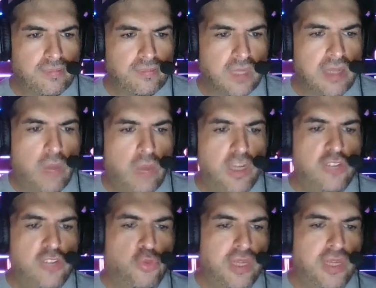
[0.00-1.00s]
Now, what
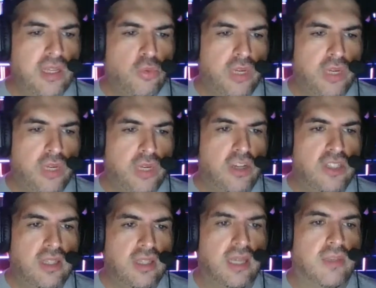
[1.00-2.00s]
is really real, here's
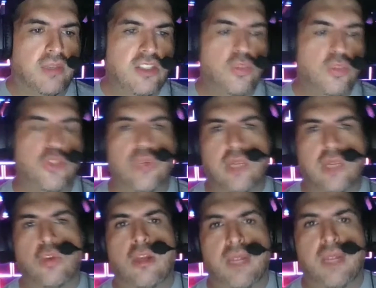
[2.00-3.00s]
the thing. This is what's really
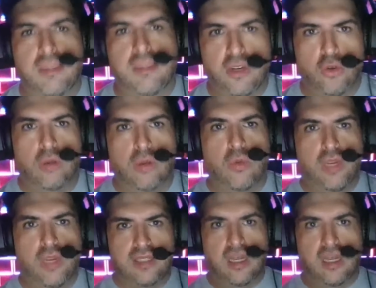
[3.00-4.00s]
real about the paranormal.
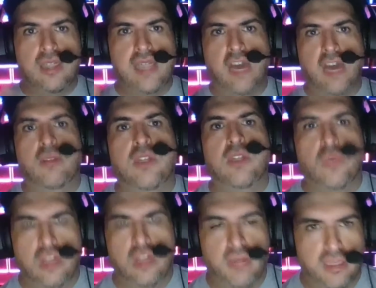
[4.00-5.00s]
What is undoubtedly
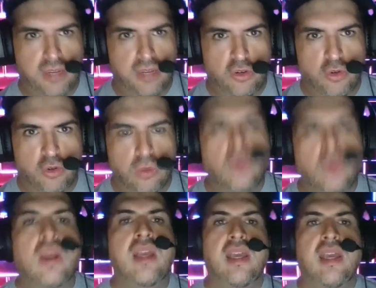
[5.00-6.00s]
real about the
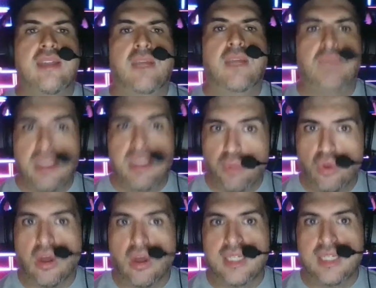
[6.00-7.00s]
paranormal is that
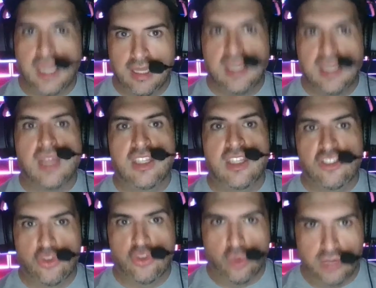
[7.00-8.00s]
people are telling these
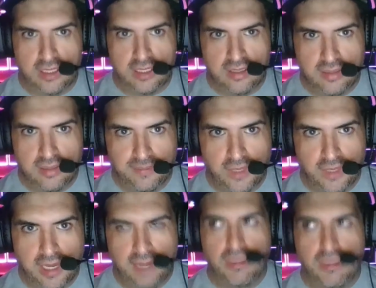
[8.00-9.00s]
stories,
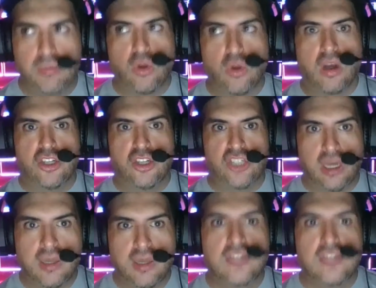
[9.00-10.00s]
okay? People are
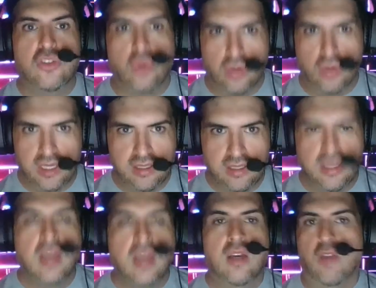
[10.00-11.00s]
sharing stories
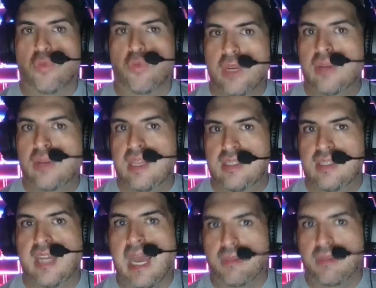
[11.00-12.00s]
of weird things
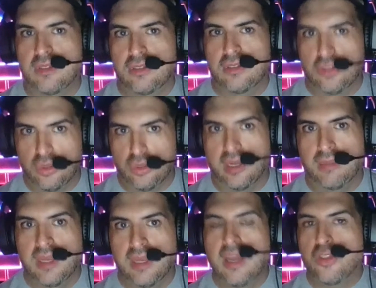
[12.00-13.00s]
that happened to
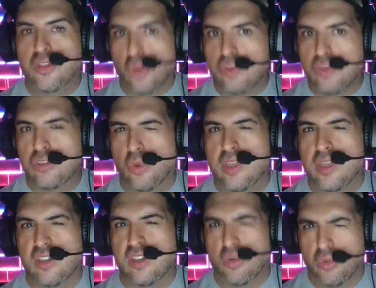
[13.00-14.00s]
them. Those
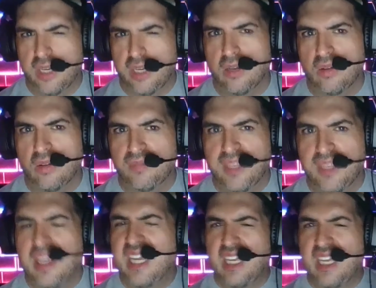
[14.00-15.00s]
stories are real.
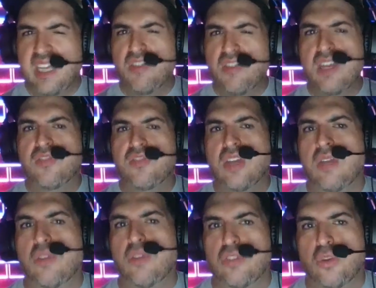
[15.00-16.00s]
And even if none
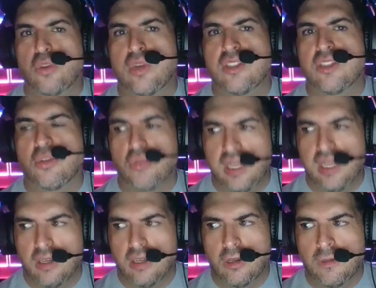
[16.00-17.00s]
of those stories are
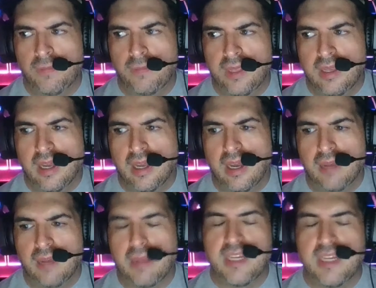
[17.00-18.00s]
real,
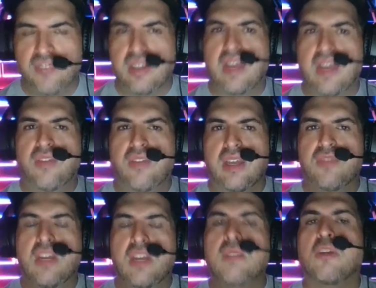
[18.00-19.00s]
I mean, if
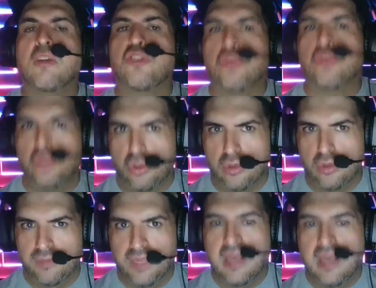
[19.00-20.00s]
none of them are
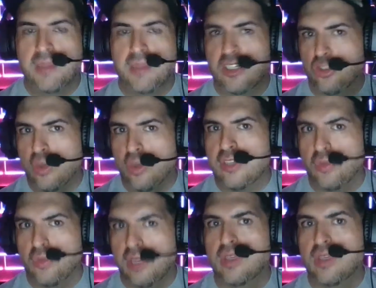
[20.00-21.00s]
true, I mean, the stories are
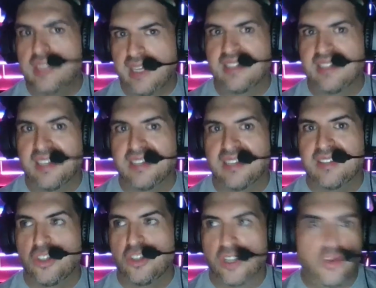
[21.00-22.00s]
real because they
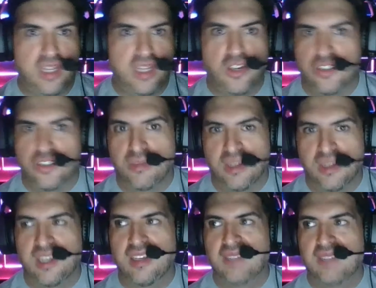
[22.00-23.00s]
exist. You literally hear
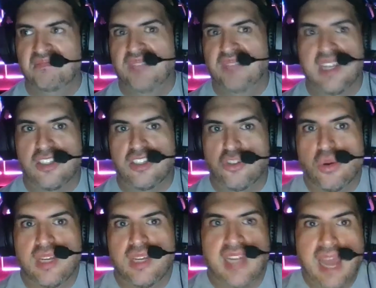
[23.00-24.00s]
somebody, it's a
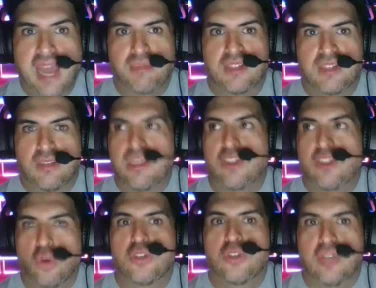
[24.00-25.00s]
story, it happened, somebody
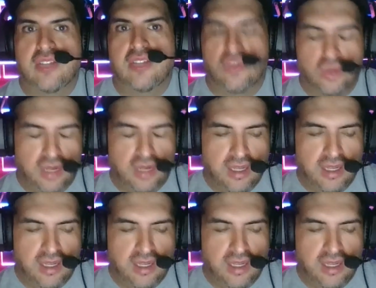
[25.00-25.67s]
told you that story.